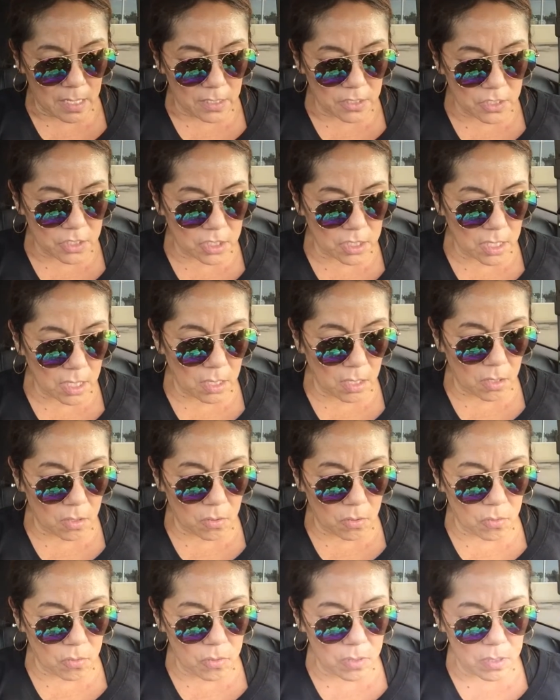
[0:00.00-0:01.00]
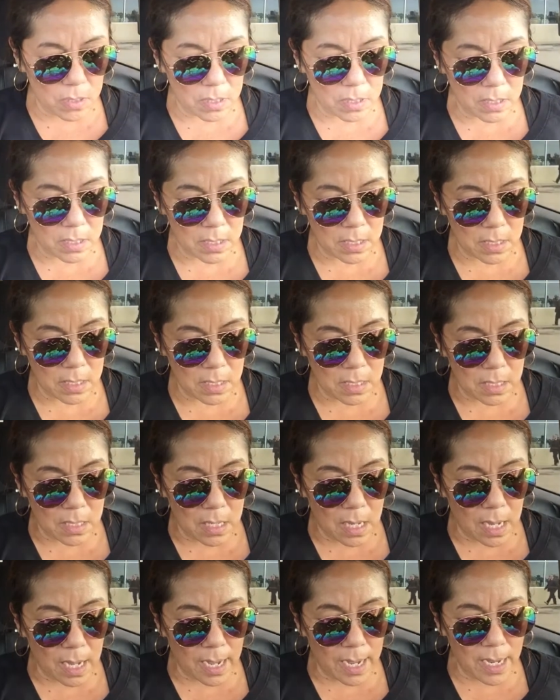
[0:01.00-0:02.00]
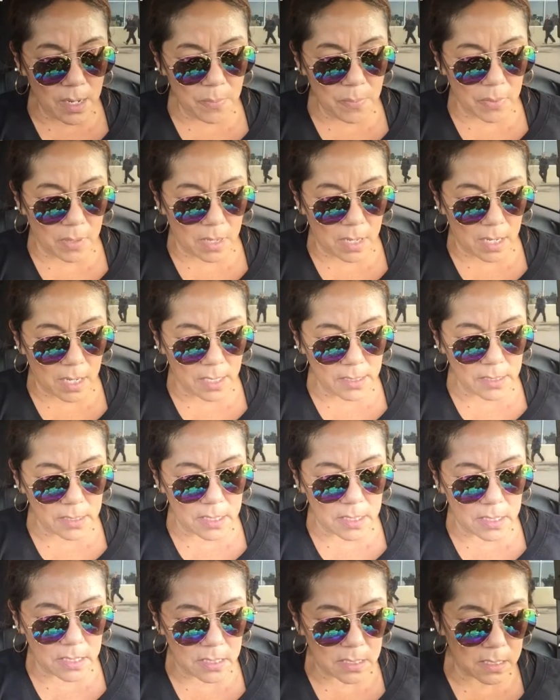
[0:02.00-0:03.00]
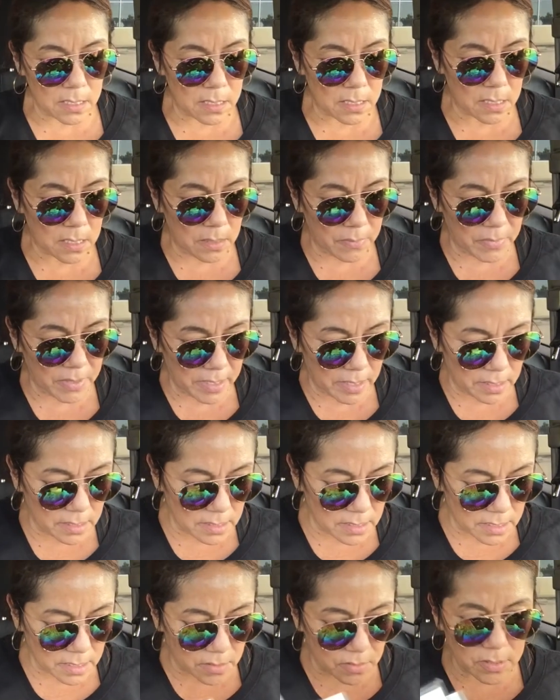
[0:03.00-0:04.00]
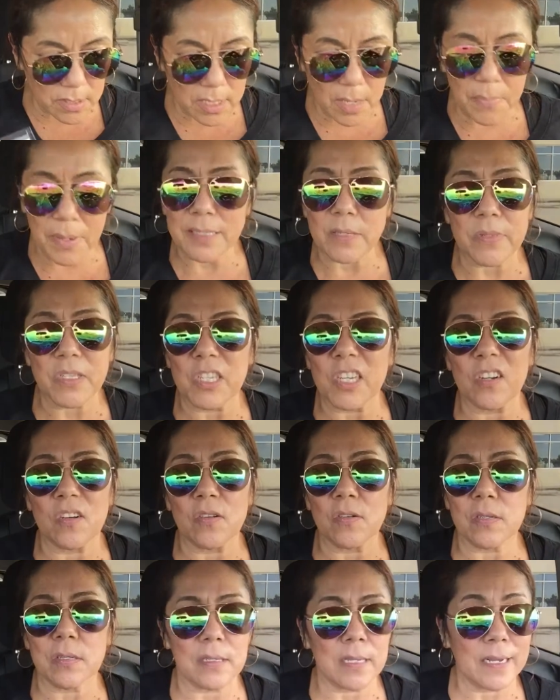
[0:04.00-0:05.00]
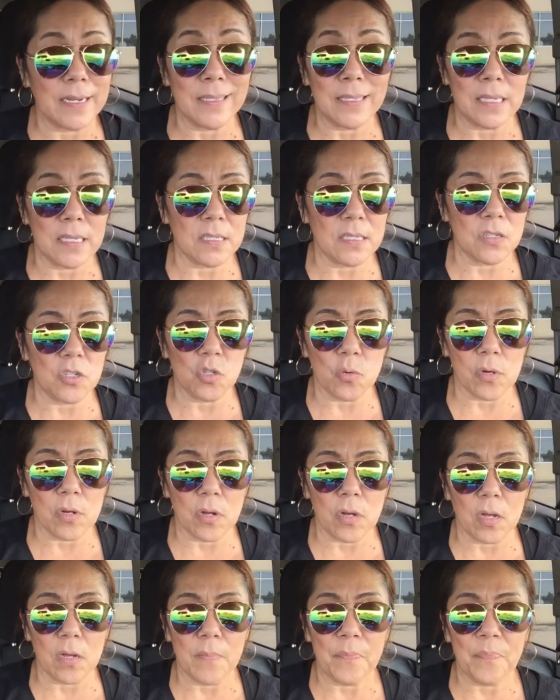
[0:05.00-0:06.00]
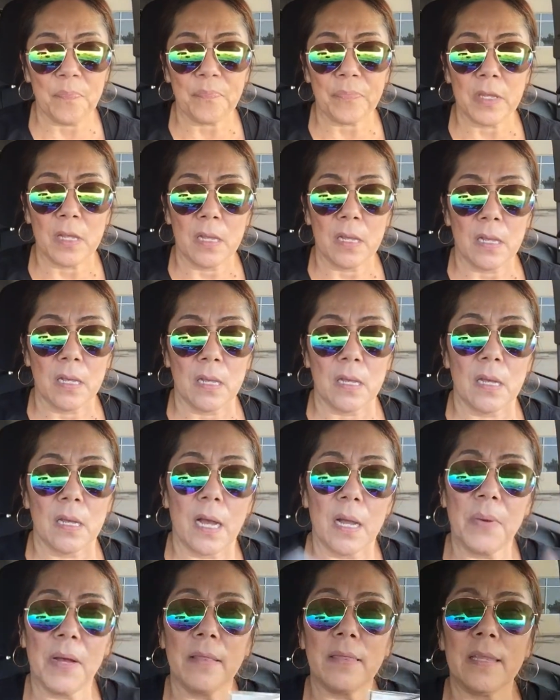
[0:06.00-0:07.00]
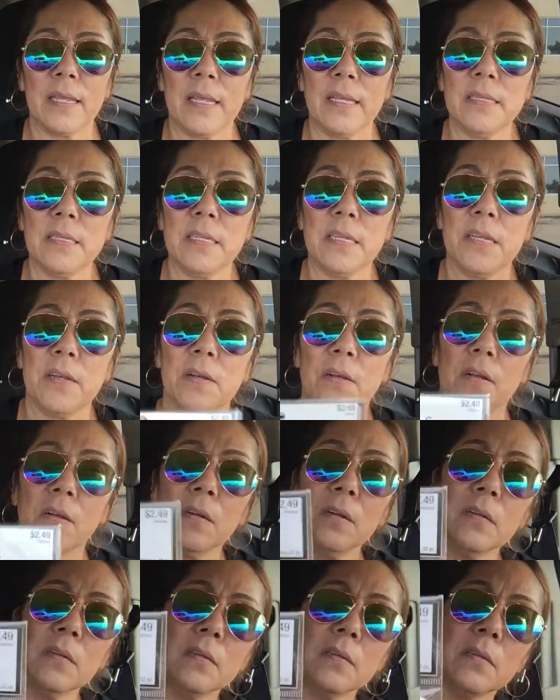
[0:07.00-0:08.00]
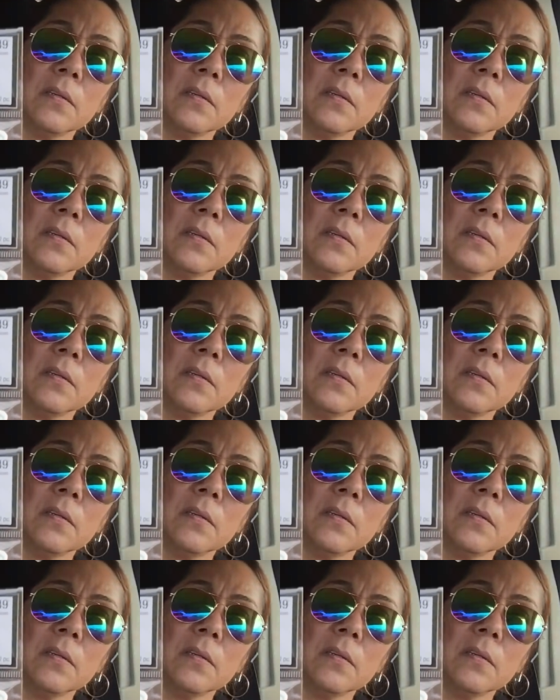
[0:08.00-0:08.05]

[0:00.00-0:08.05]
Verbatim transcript: so I bought let me get the stickers I bought some stickers like I said it's a short haul I bought these here